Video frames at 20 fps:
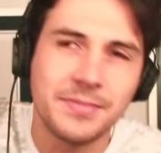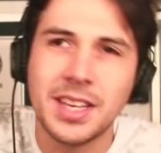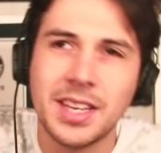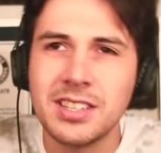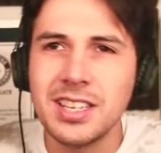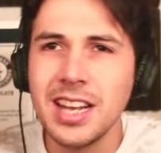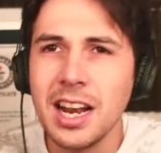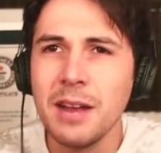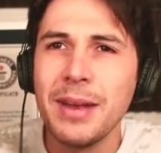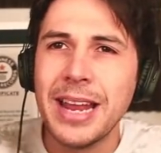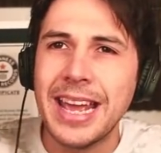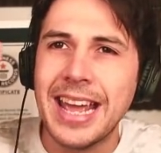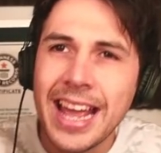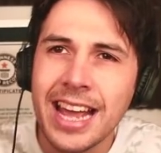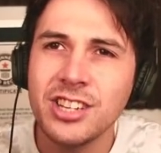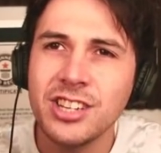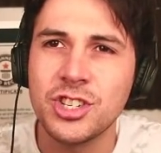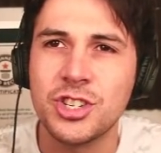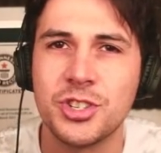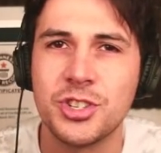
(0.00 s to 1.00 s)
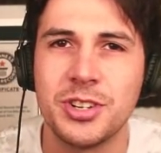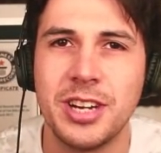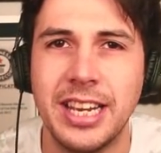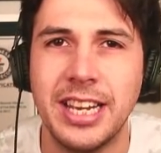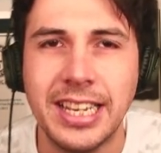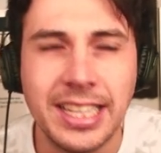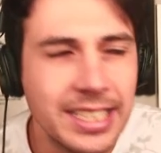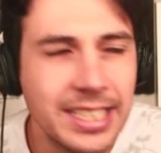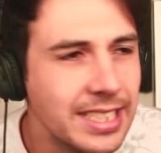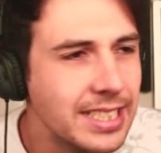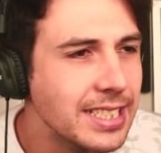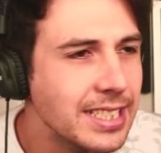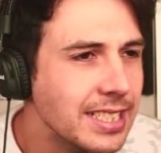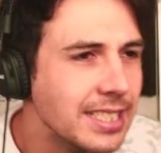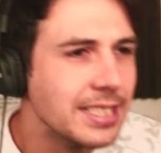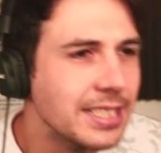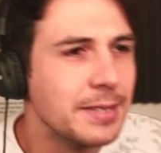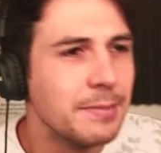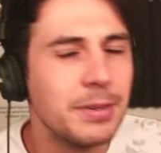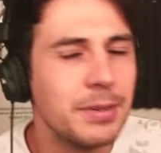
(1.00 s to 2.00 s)
it's a little bit of history
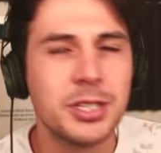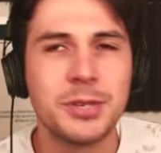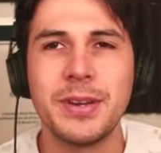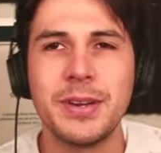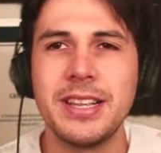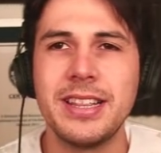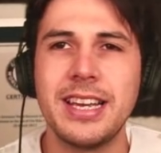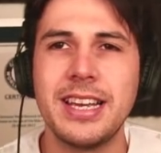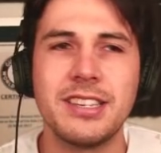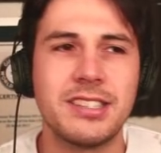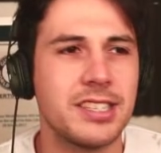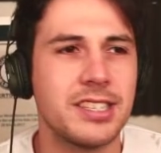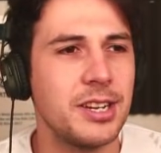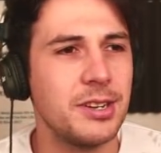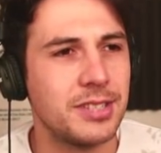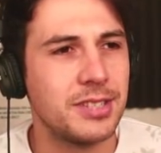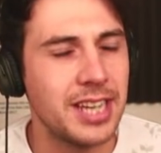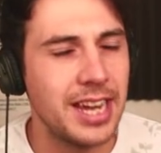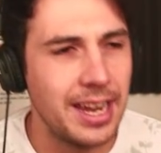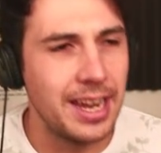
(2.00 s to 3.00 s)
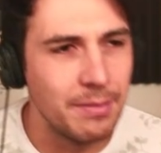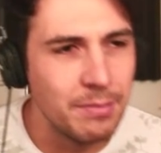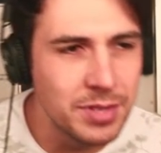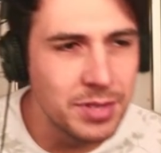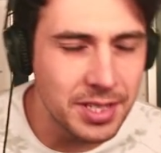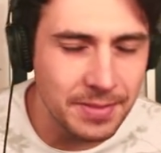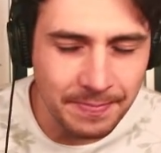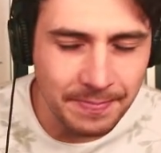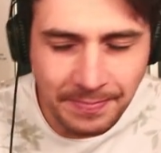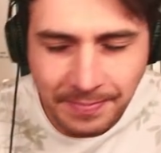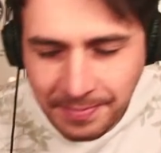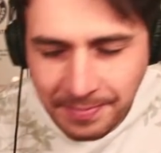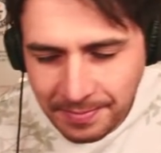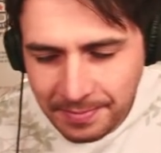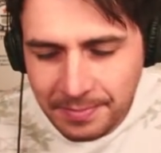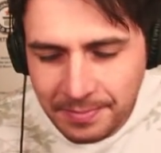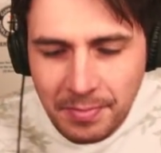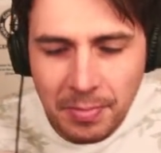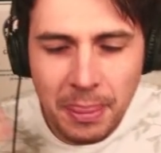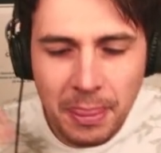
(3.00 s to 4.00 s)
between these two teams,
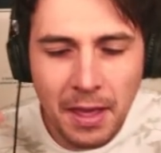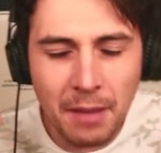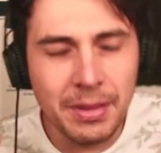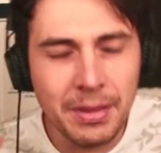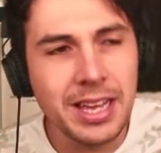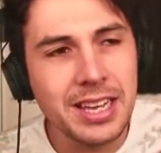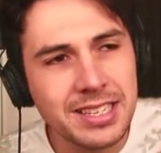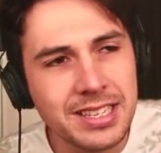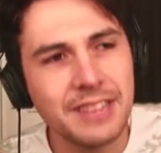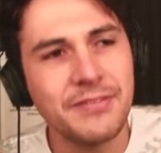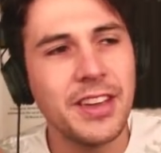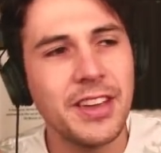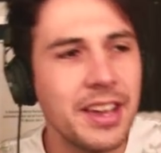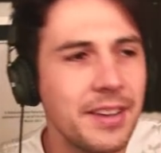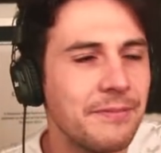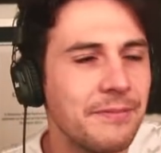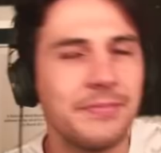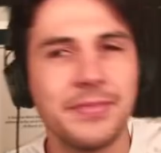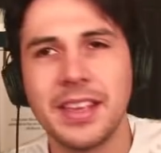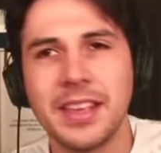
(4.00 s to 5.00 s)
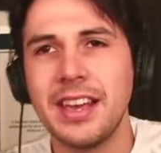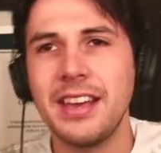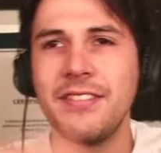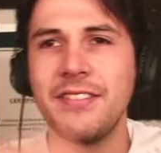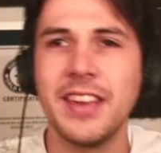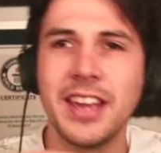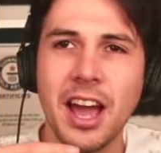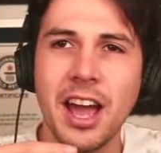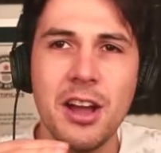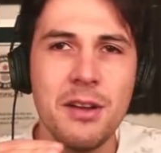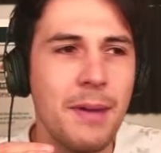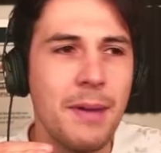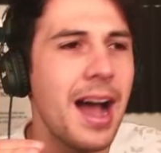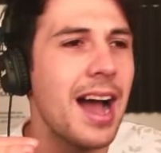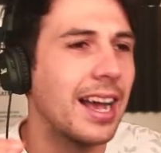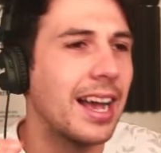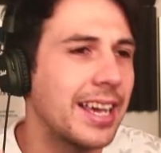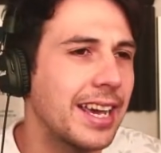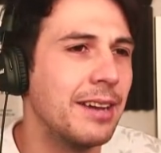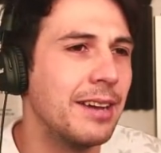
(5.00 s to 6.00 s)
because if you go
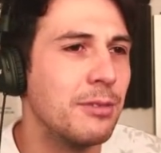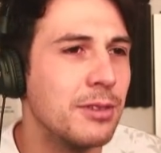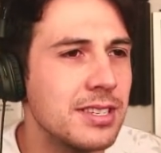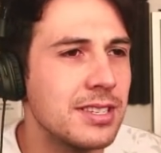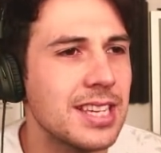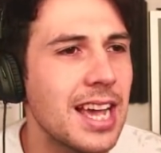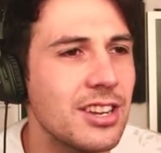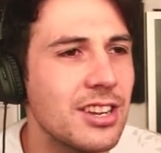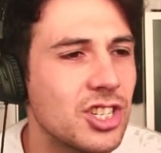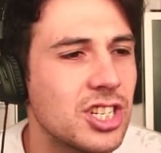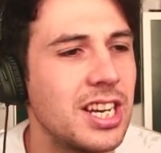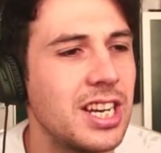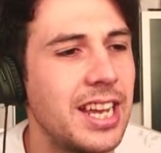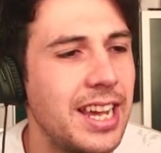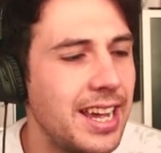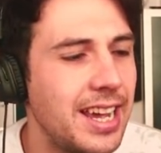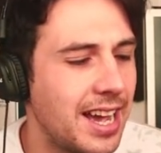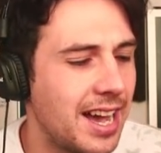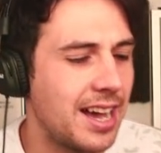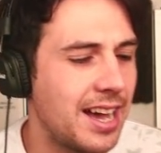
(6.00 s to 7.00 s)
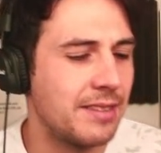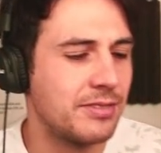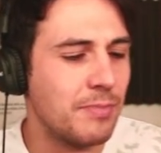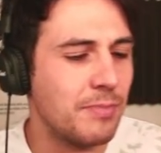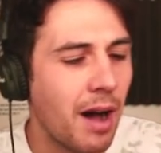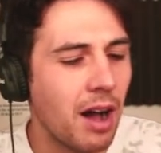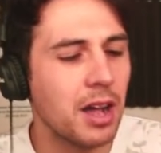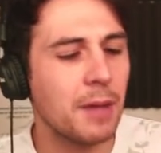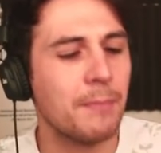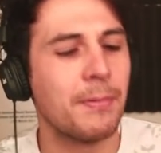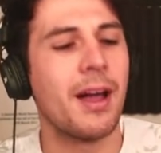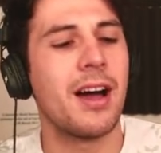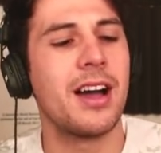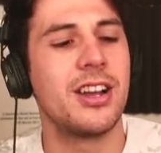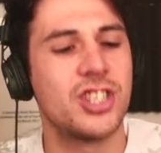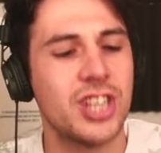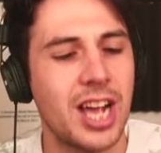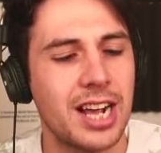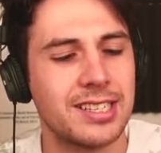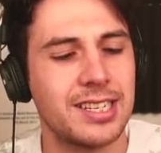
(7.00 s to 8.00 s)
back, it was actually
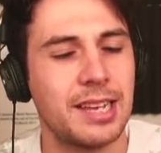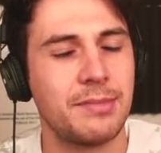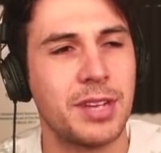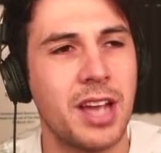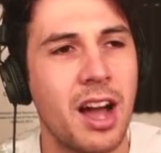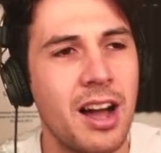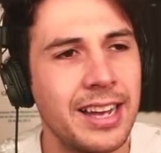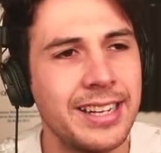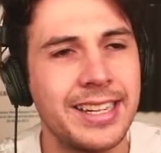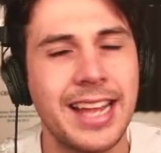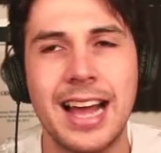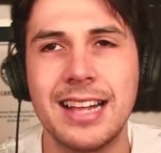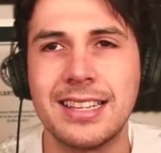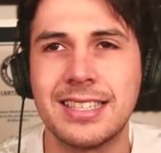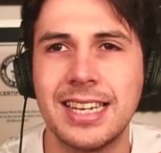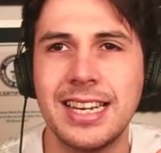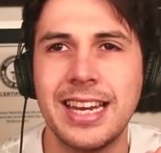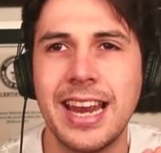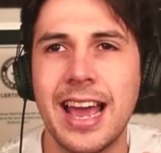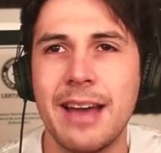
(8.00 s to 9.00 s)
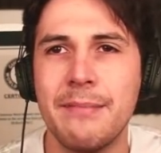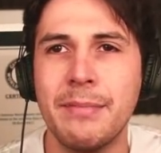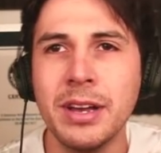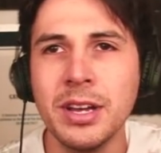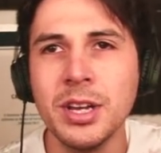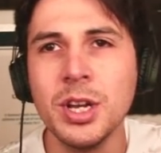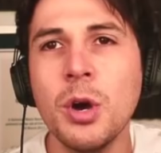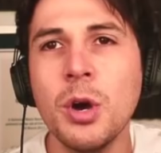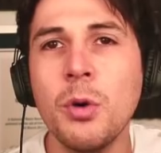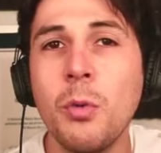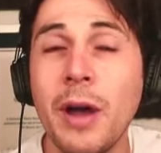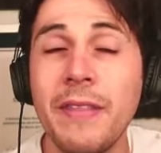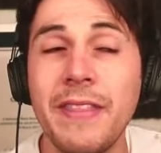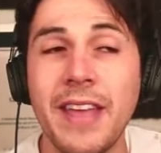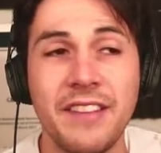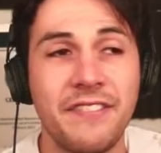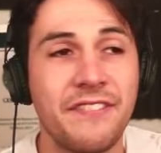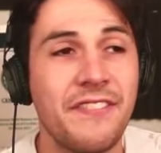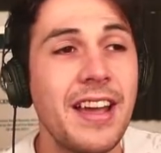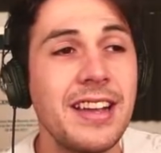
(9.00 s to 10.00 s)
Markiplier, JackSepticEye and Dan TDM when
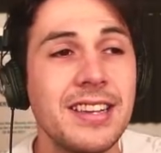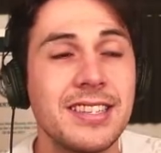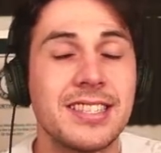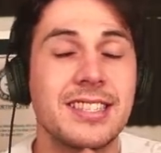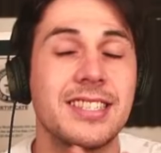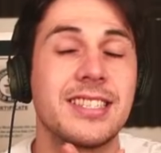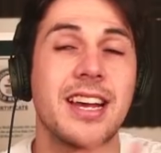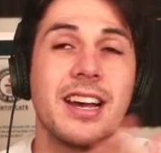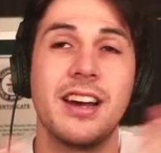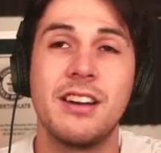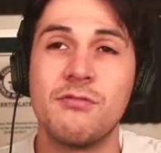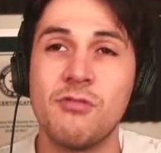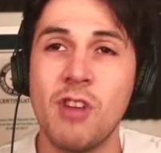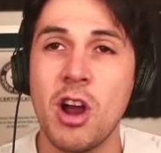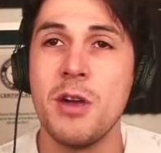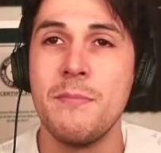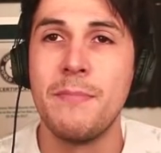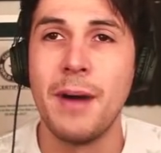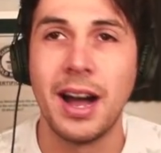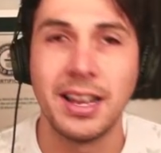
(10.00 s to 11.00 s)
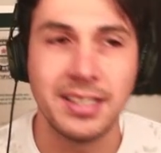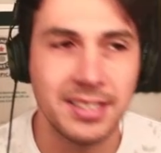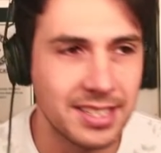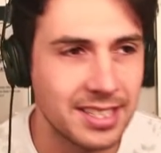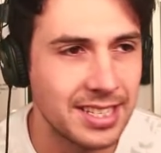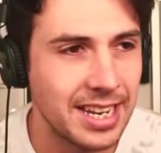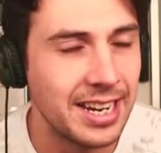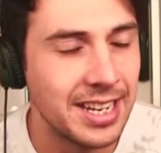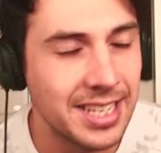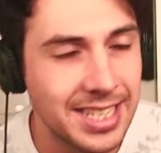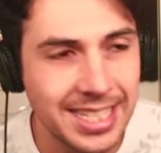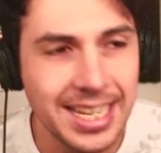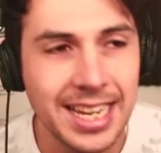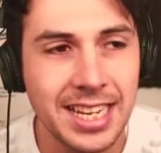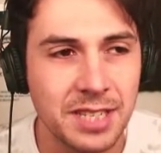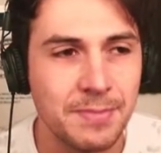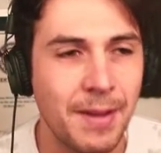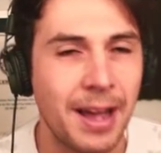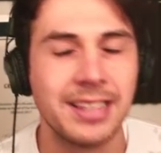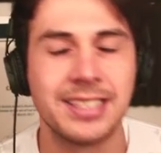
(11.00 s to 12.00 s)
they faced Robust in a
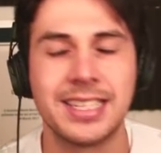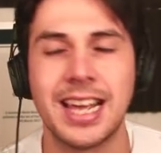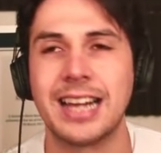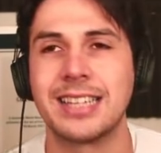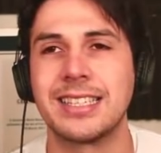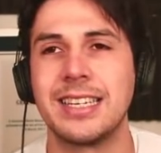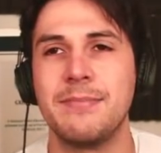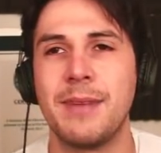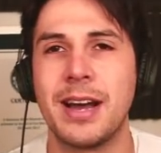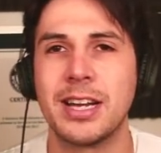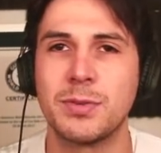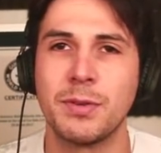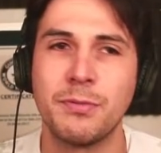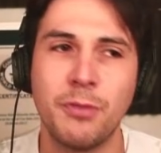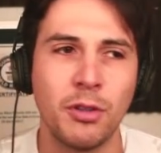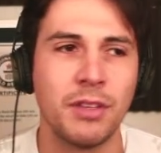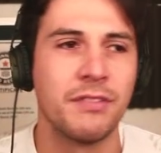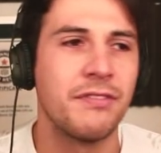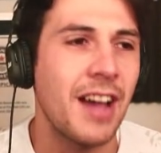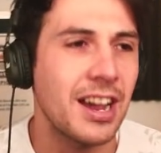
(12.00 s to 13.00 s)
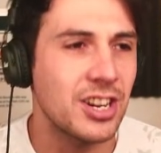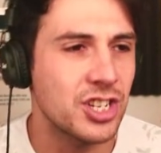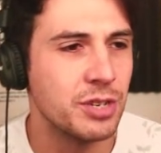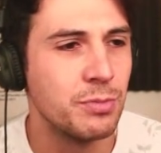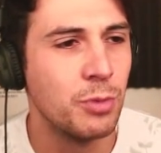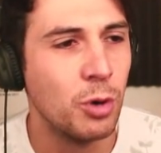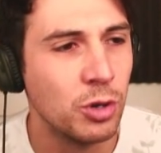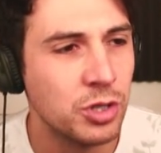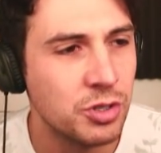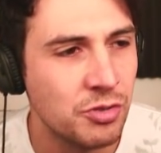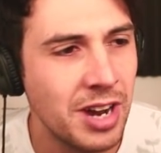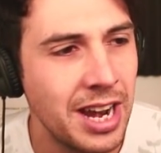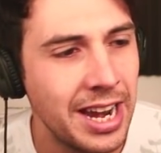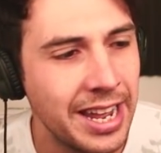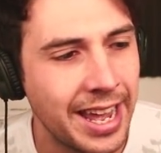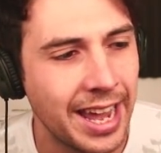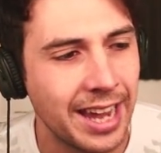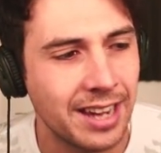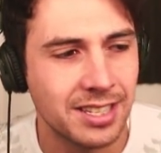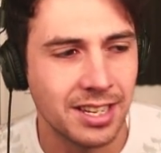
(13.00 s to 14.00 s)
6-man tag team match before the Faction Wars really
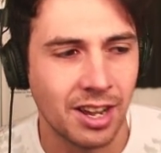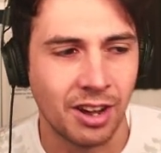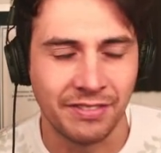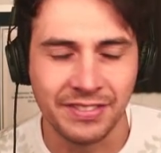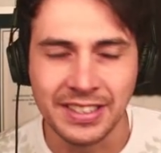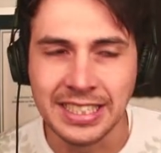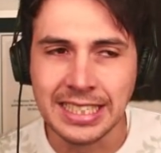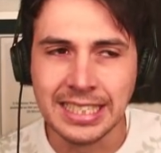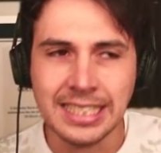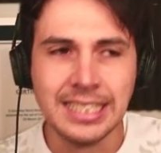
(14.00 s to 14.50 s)
kicks off.